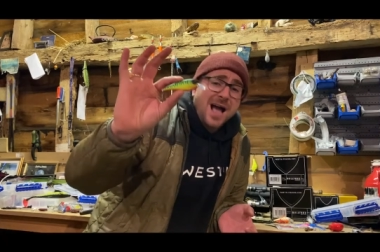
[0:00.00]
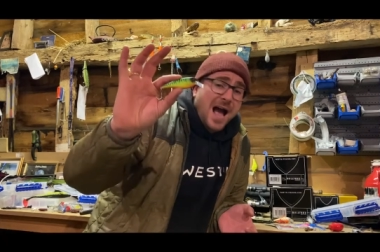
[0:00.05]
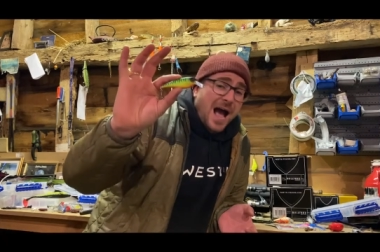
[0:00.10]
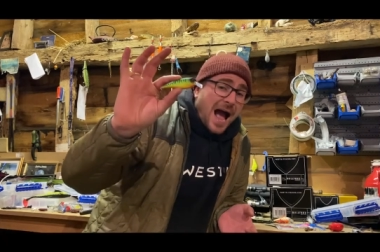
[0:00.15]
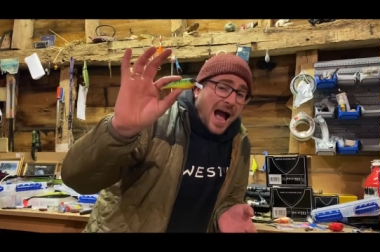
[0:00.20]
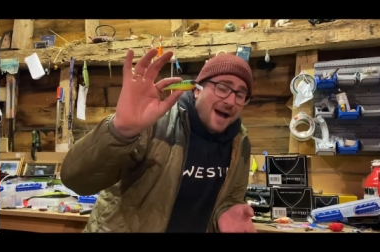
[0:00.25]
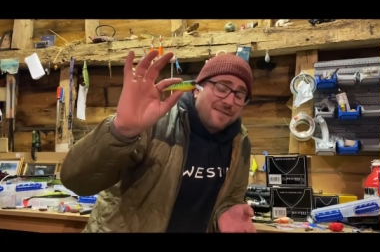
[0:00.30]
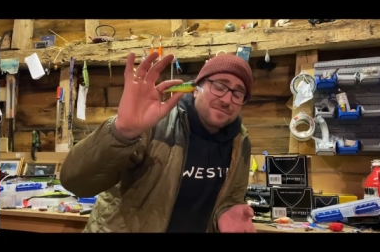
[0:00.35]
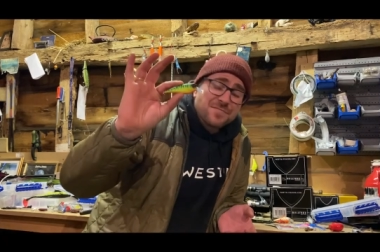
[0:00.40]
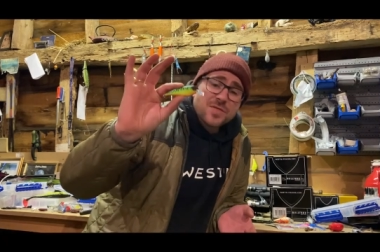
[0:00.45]

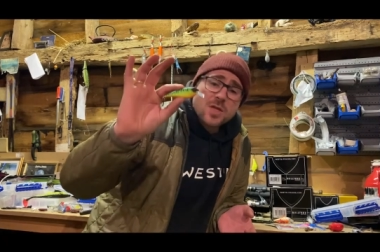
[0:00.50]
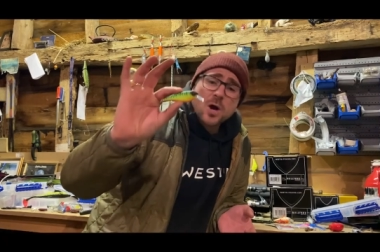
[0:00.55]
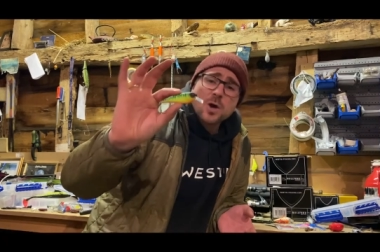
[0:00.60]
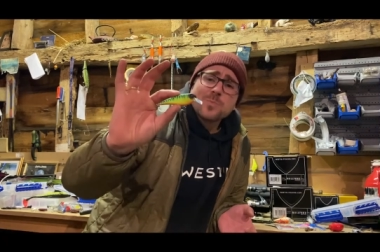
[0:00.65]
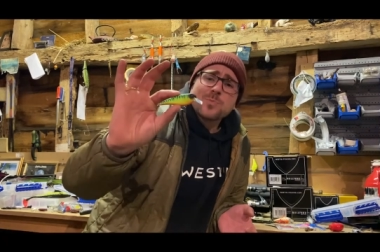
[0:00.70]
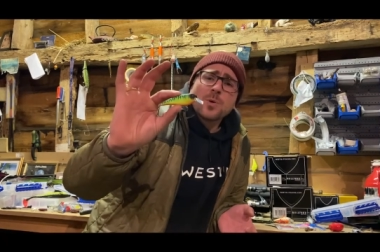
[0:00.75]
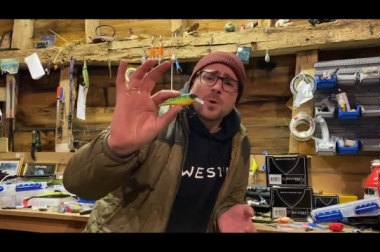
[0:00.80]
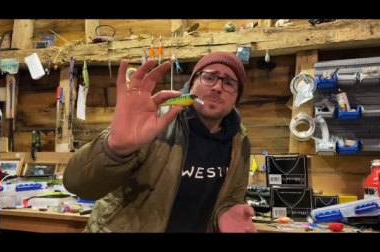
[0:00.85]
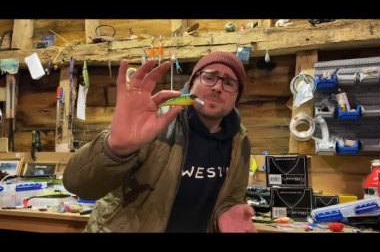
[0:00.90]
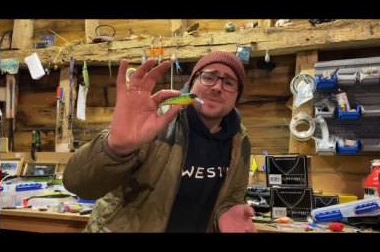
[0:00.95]
have no
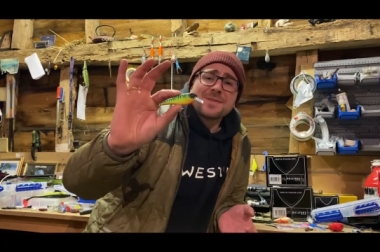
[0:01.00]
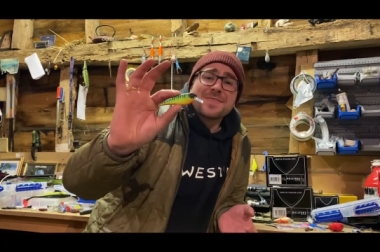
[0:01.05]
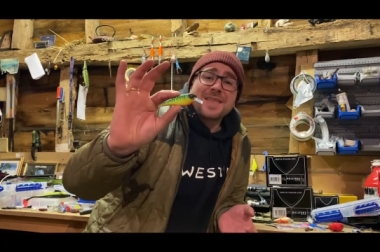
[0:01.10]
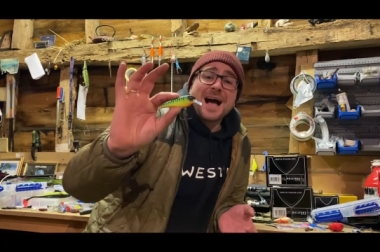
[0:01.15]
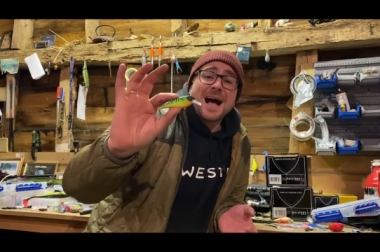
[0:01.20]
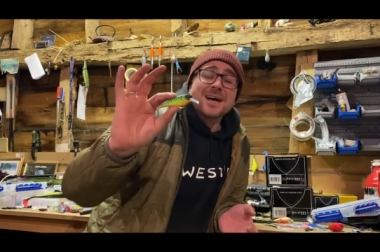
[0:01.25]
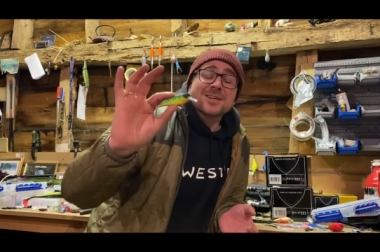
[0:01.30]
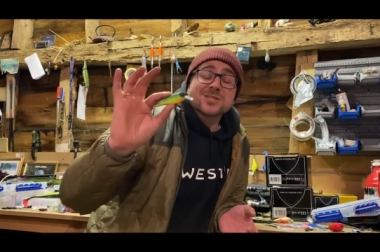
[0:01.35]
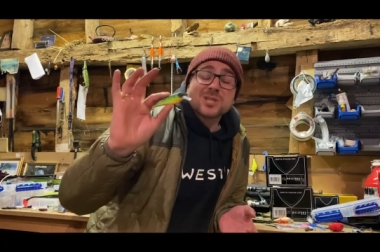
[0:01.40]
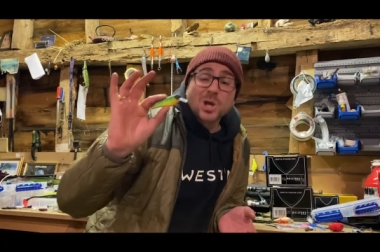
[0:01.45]
problem with
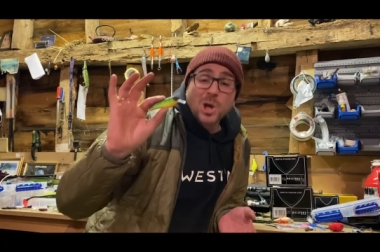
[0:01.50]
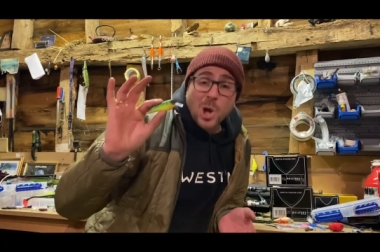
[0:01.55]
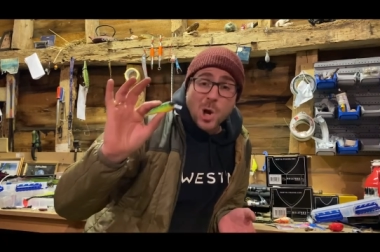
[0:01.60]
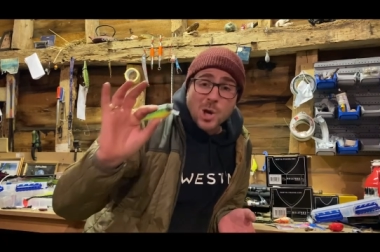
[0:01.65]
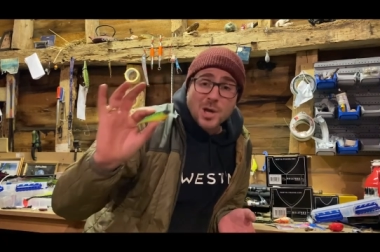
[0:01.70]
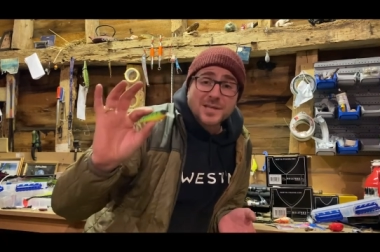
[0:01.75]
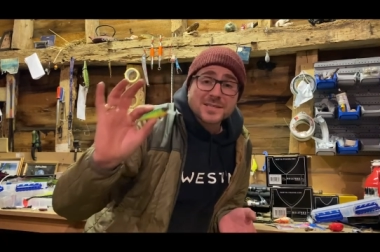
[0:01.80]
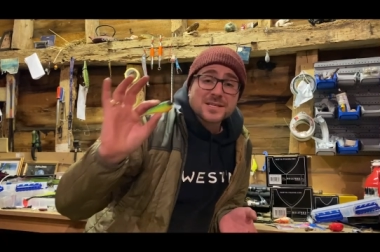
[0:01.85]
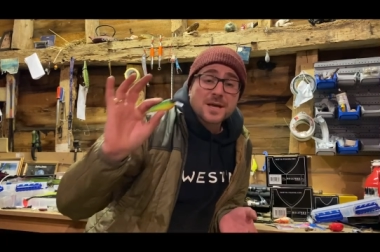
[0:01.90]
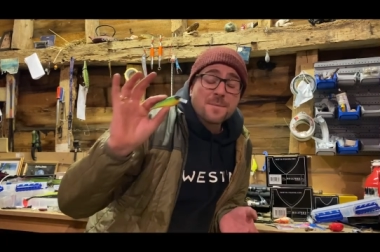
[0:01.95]
that as
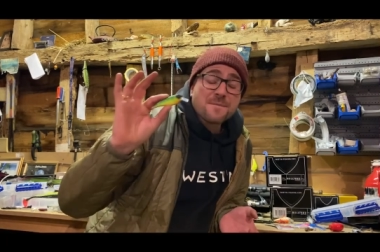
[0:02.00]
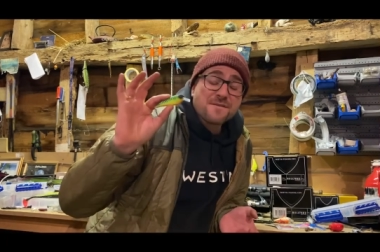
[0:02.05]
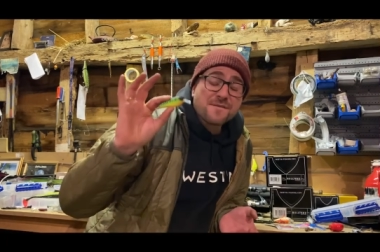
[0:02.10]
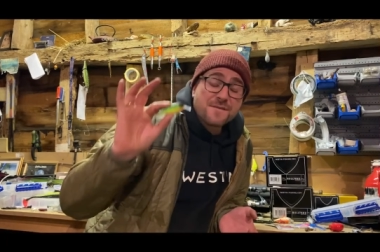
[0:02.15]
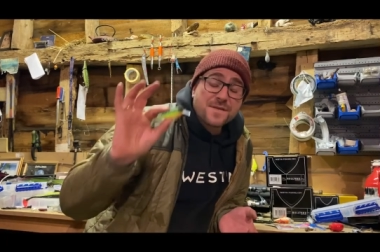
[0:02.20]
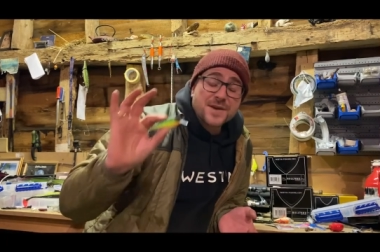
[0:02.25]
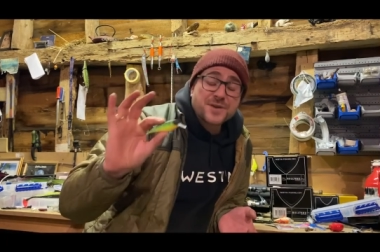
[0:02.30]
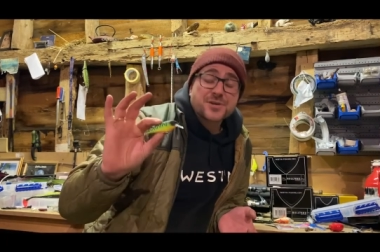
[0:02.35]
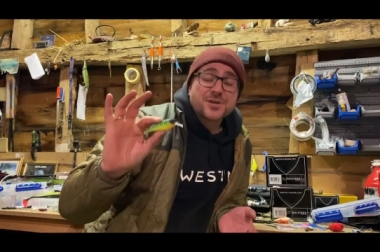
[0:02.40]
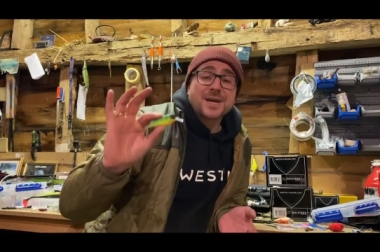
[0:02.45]
long as I'm
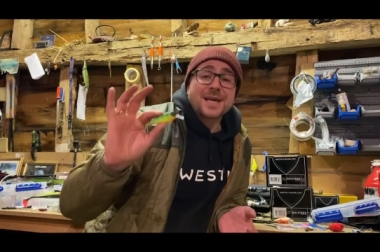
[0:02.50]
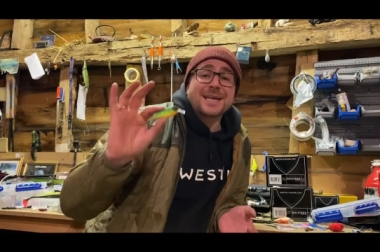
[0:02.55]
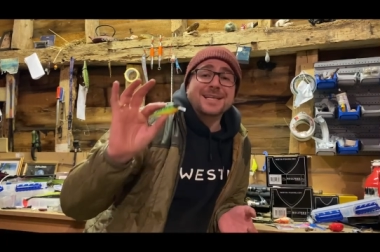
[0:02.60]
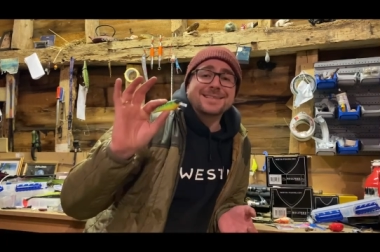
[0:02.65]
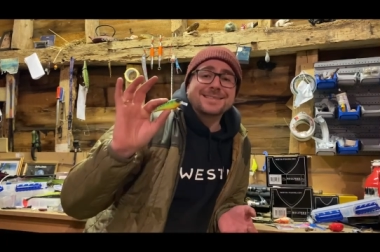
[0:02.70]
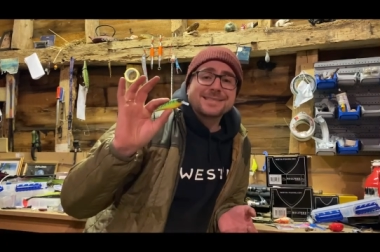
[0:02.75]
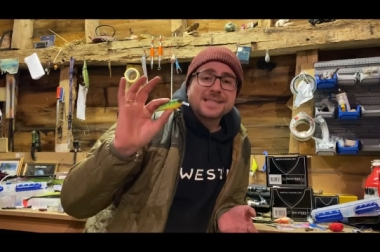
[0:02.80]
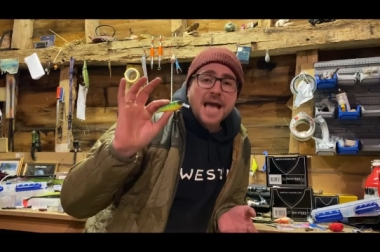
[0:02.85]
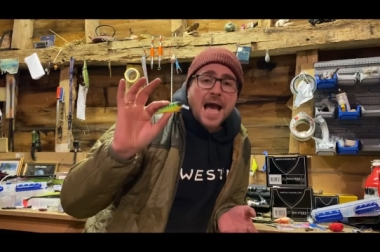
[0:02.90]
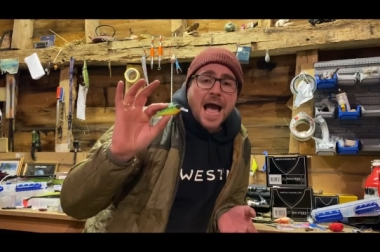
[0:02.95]
fishing
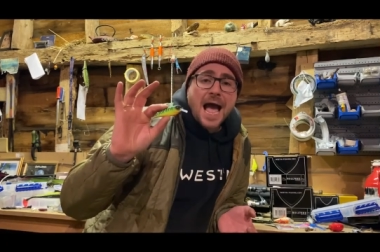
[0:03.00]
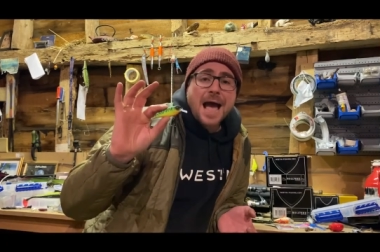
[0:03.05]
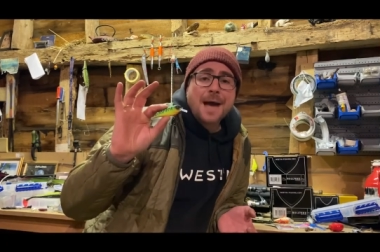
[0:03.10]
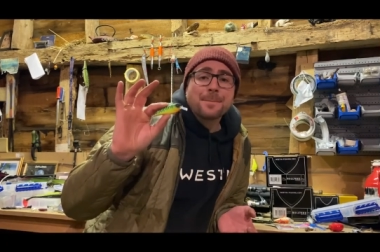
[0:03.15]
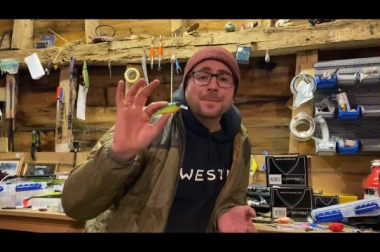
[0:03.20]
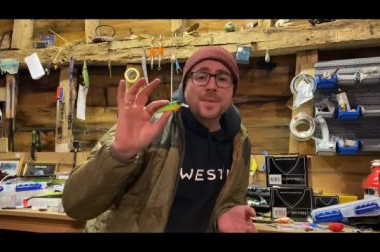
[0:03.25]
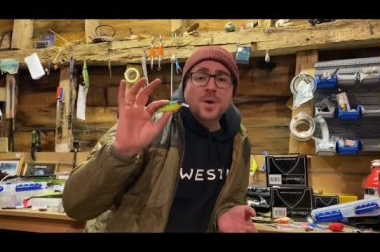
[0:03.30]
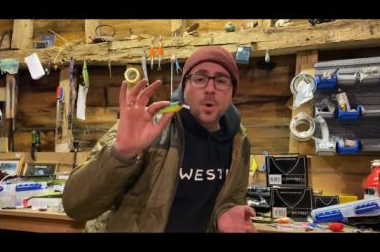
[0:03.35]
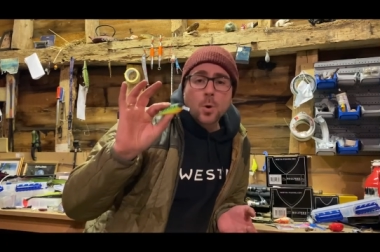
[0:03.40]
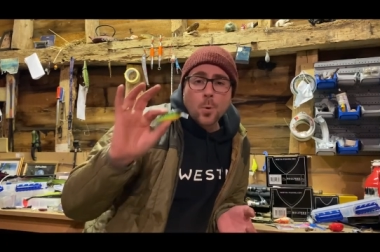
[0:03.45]
it
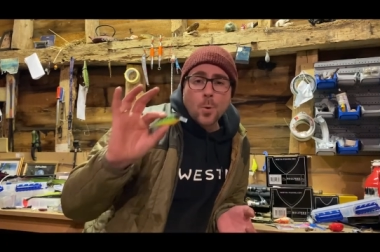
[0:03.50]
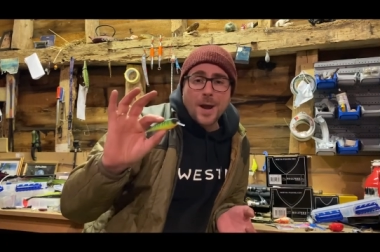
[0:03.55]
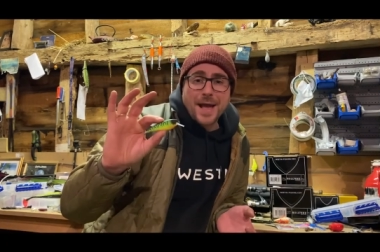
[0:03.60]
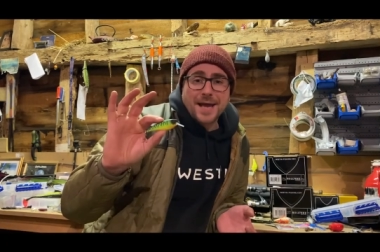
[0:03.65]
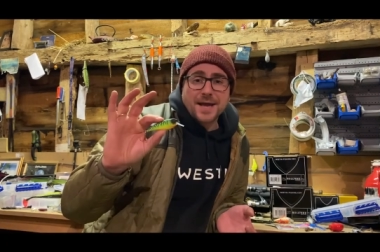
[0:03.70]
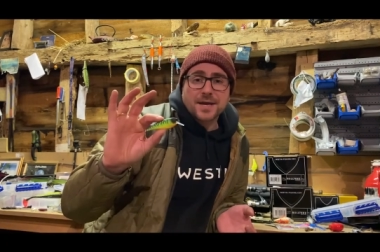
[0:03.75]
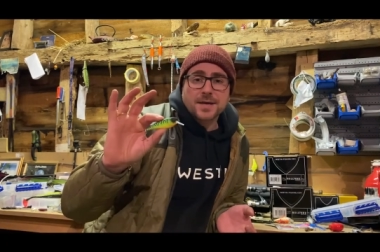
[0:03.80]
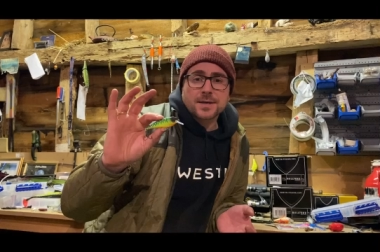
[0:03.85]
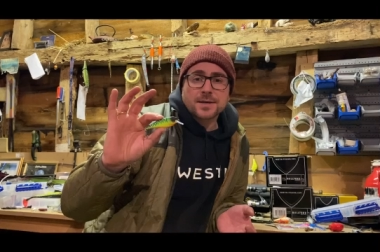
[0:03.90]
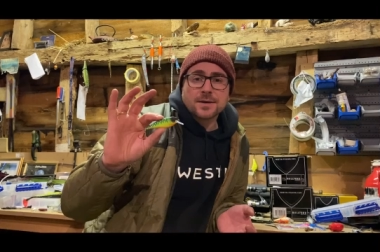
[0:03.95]
damn
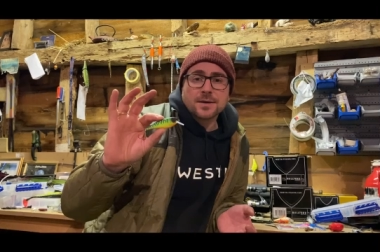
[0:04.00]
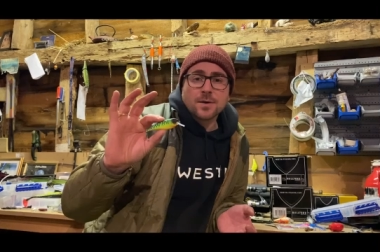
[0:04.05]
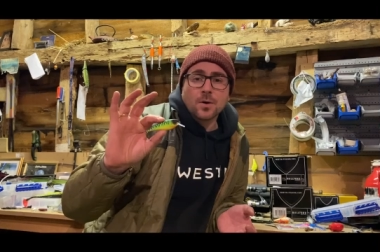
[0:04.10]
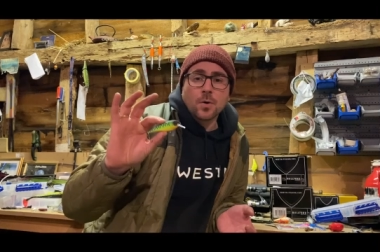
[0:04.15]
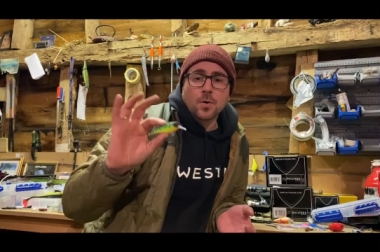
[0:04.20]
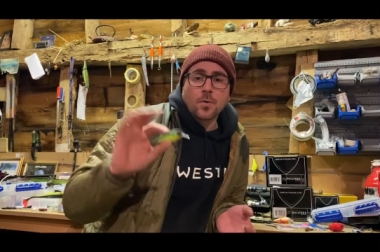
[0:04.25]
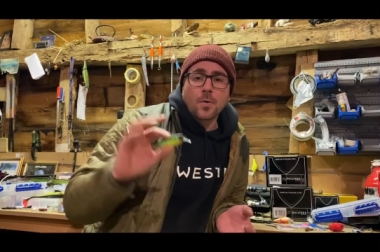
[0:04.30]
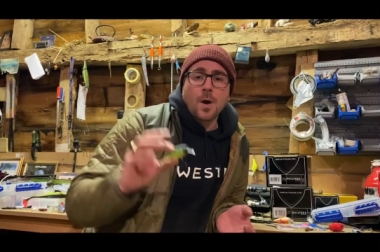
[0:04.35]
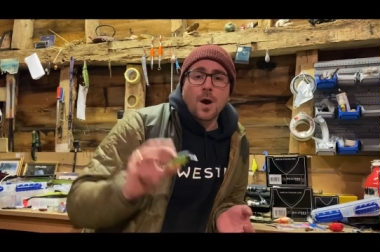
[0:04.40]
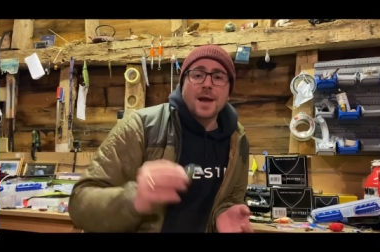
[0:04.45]
quick.
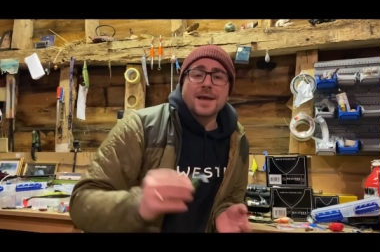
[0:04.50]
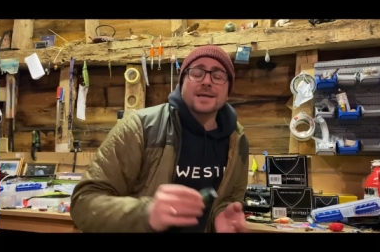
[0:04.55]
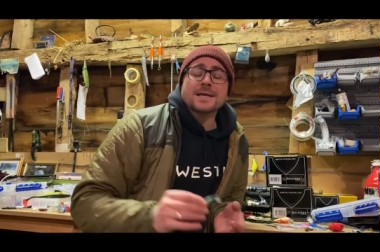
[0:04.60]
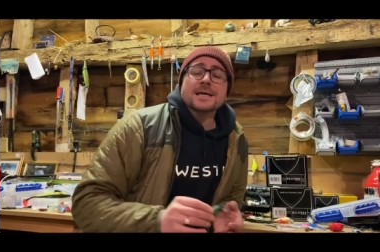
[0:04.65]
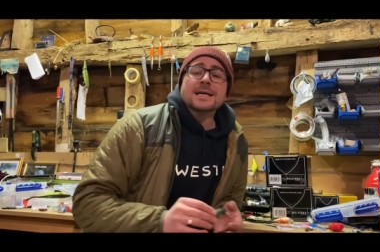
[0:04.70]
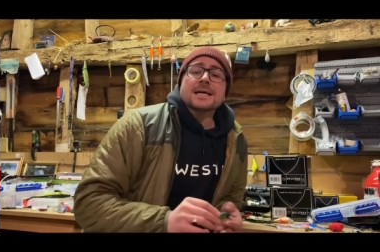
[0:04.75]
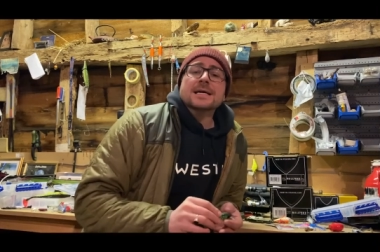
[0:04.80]
All right.